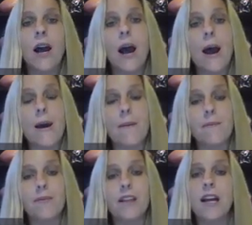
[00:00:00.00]

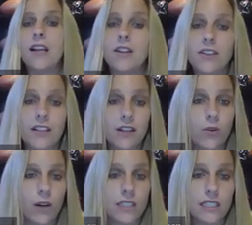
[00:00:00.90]
Another thing the
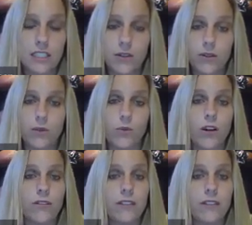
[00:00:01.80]
court can do is award